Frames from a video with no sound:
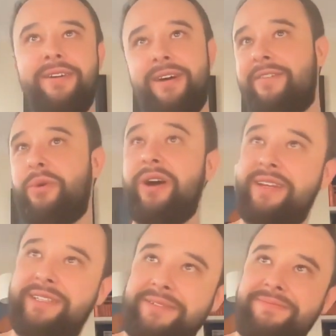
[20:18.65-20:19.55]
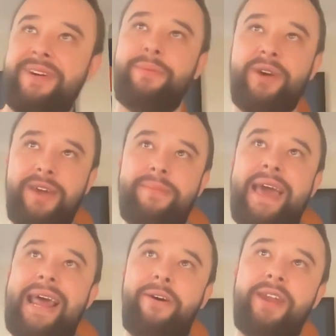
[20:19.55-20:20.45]
Otherwise, I'm going to bail
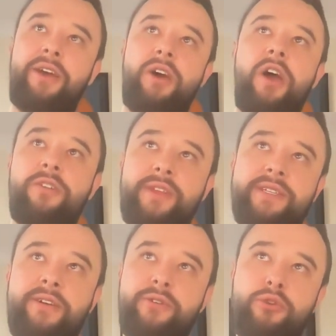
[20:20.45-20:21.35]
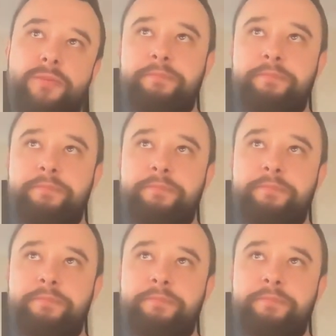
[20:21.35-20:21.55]
out and err on the side of caution.